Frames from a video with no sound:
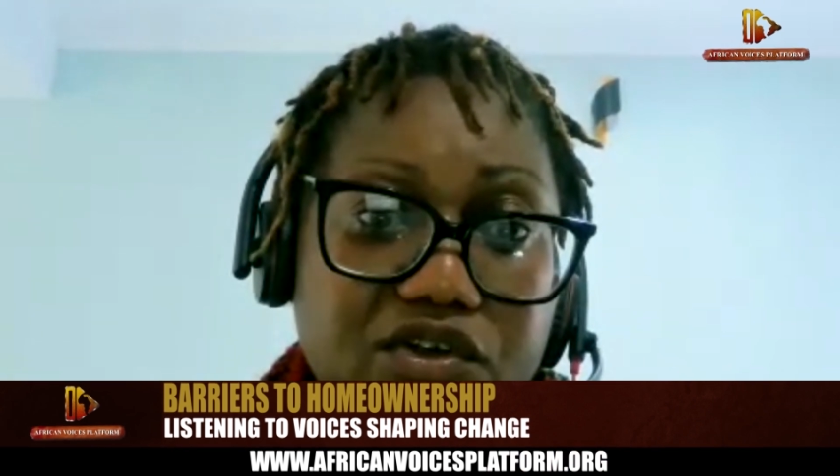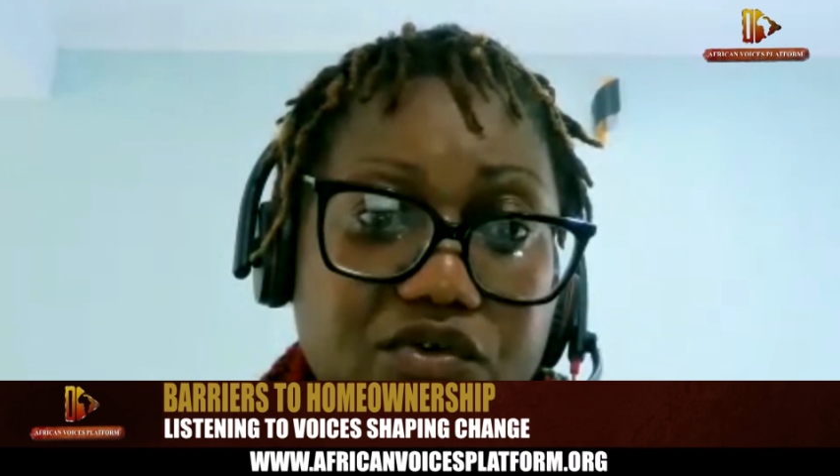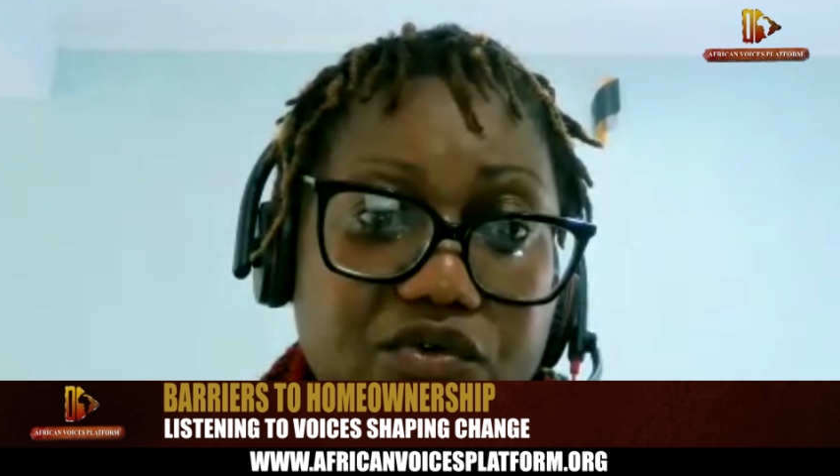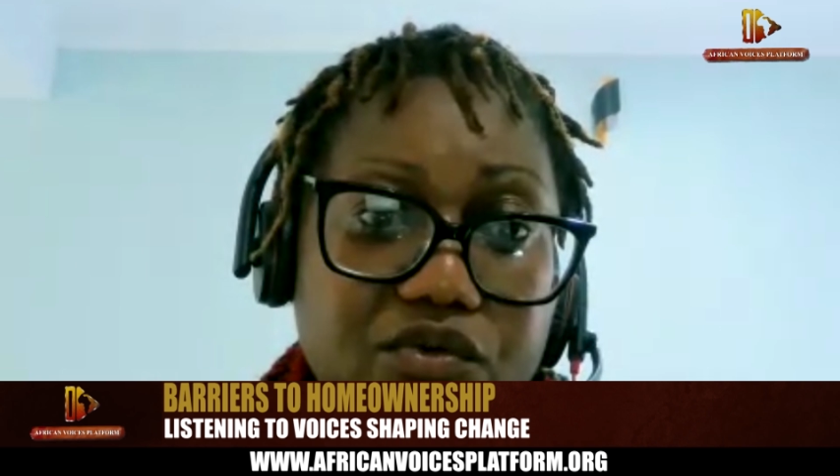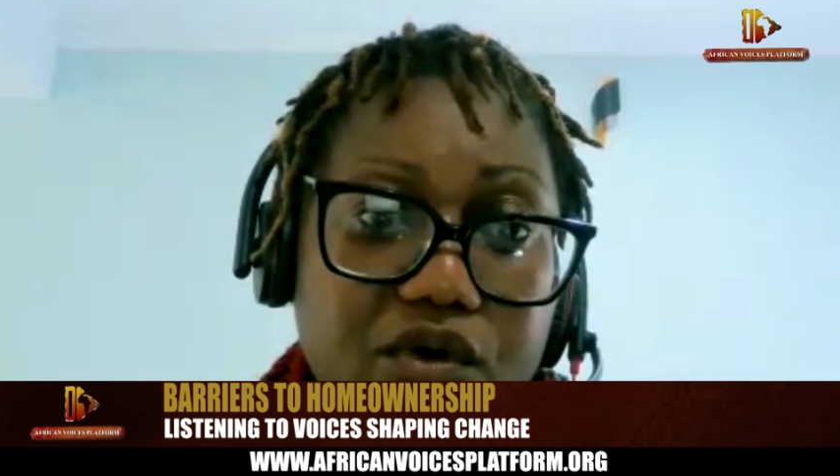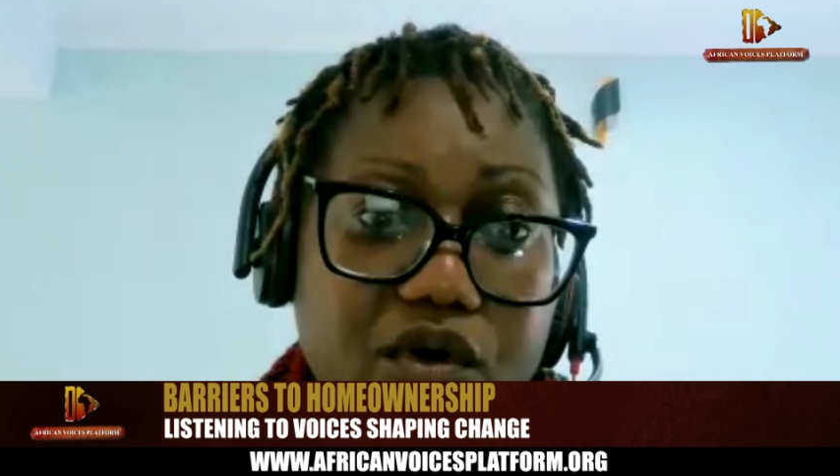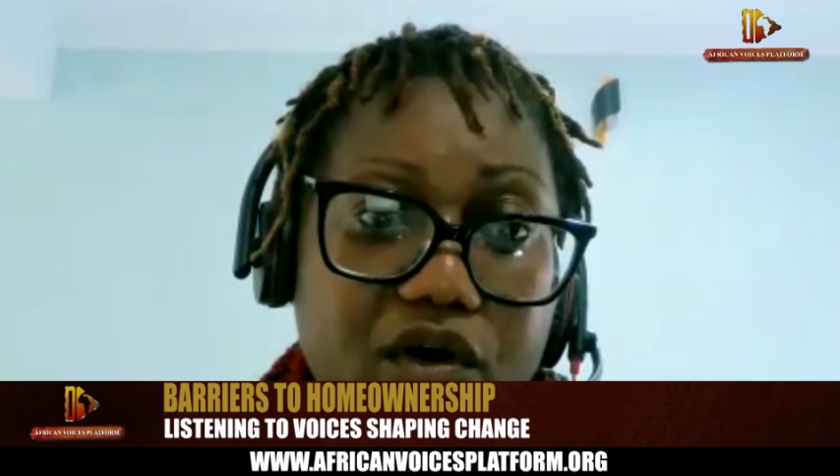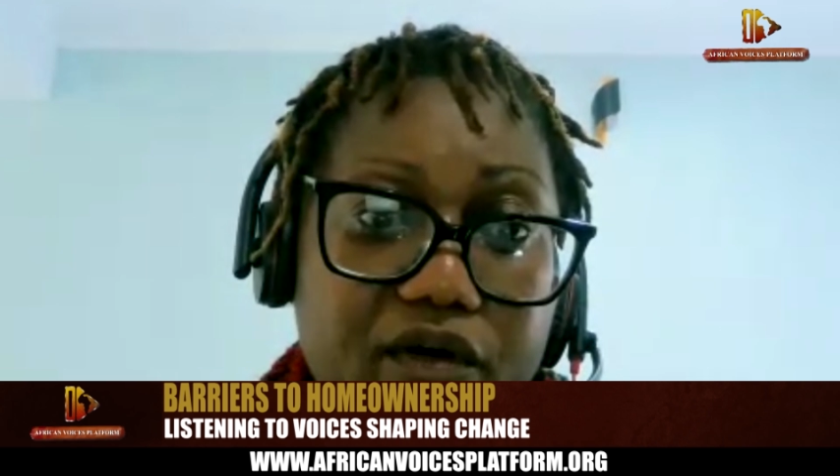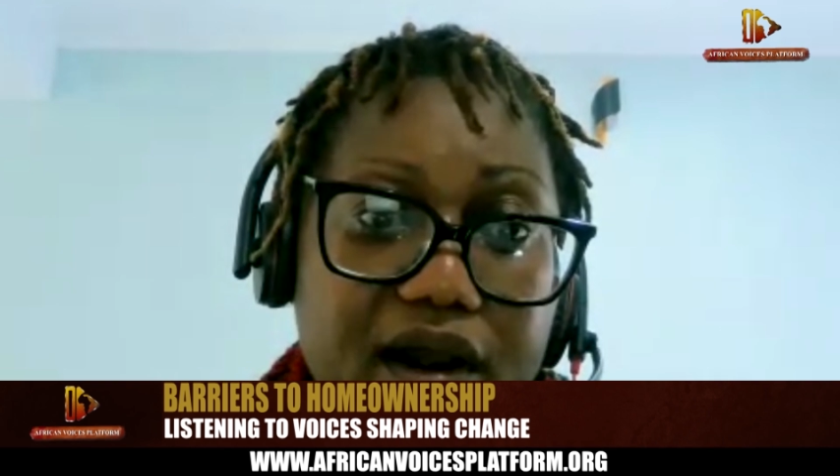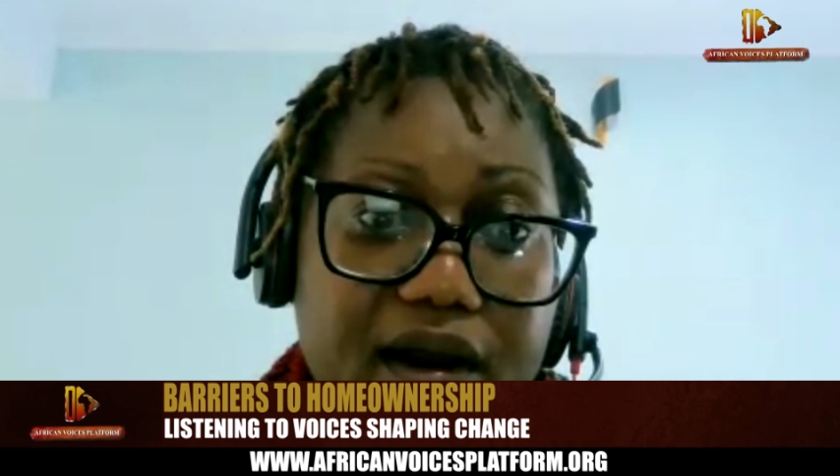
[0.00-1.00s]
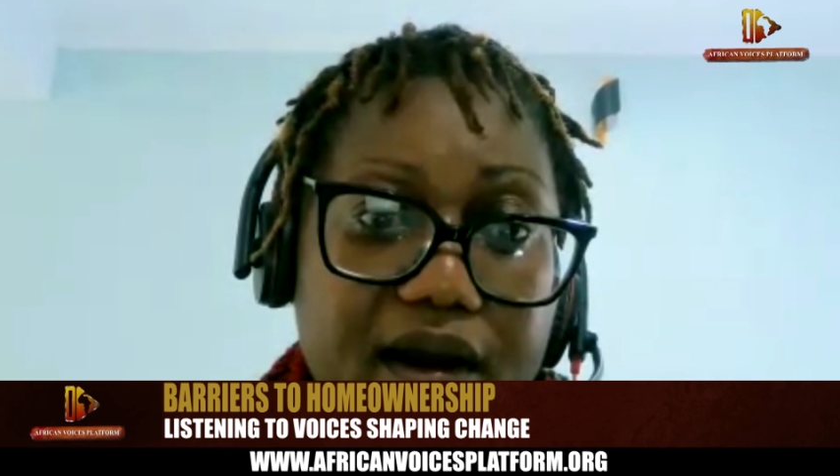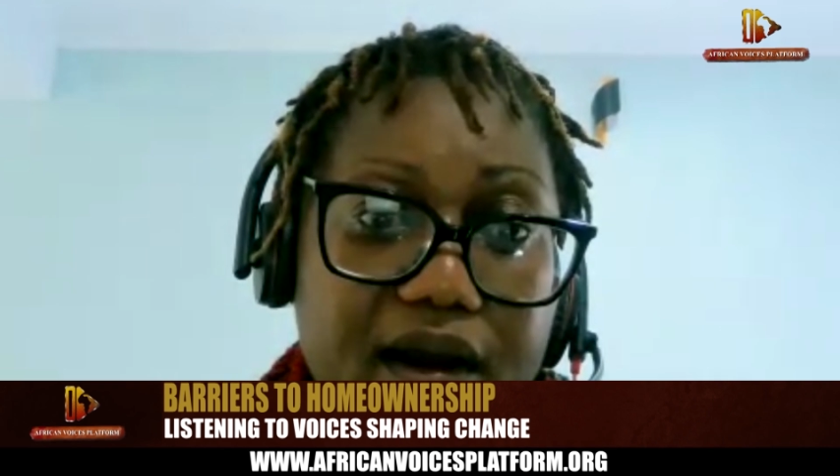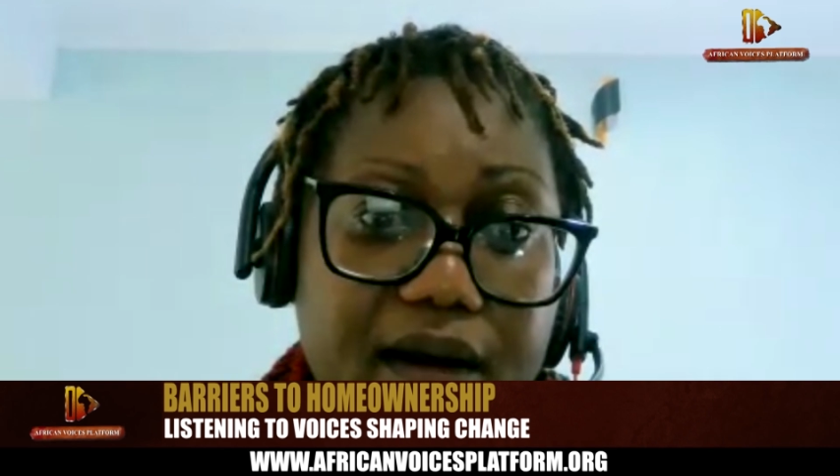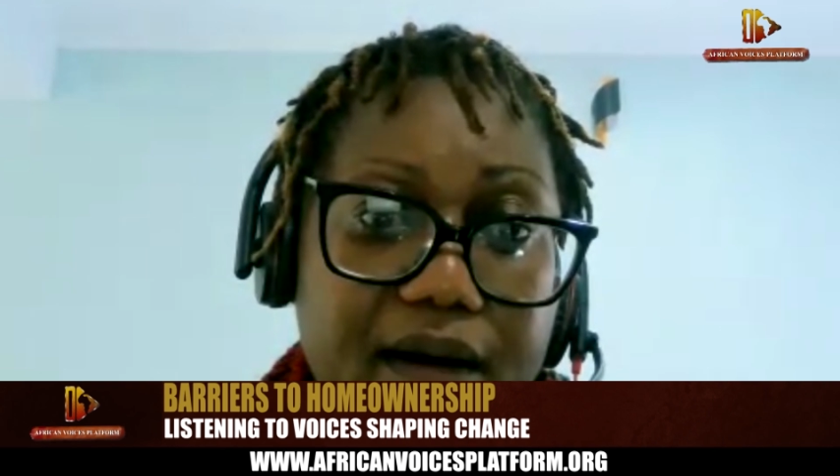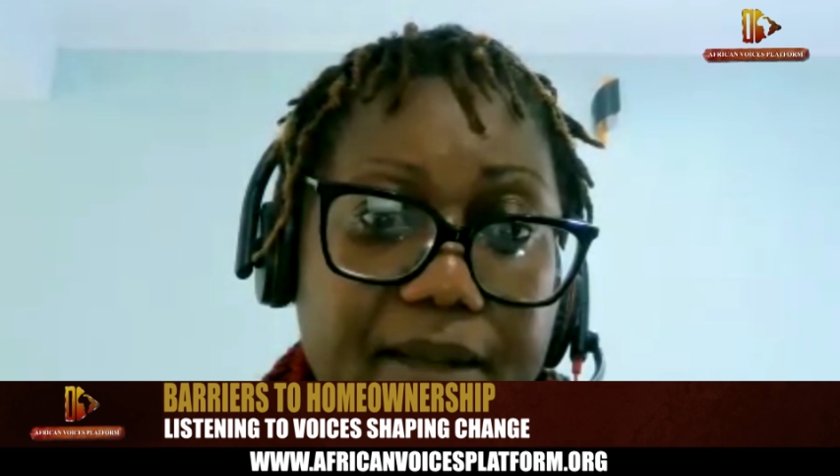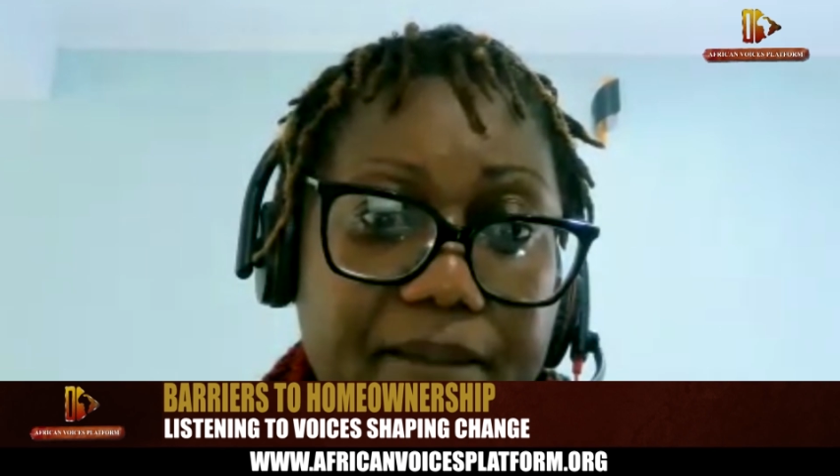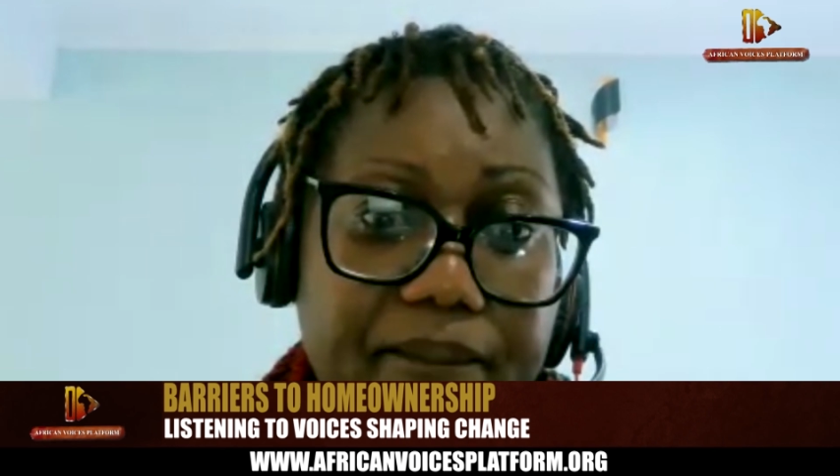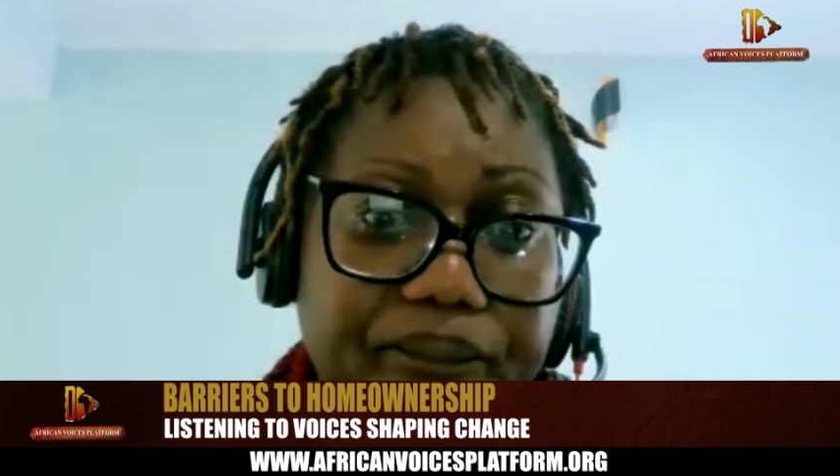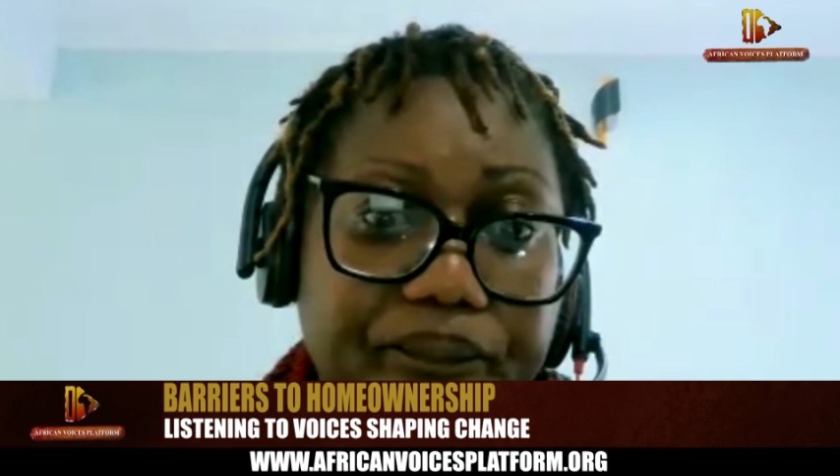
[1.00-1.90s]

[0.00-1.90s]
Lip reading: too, Laura,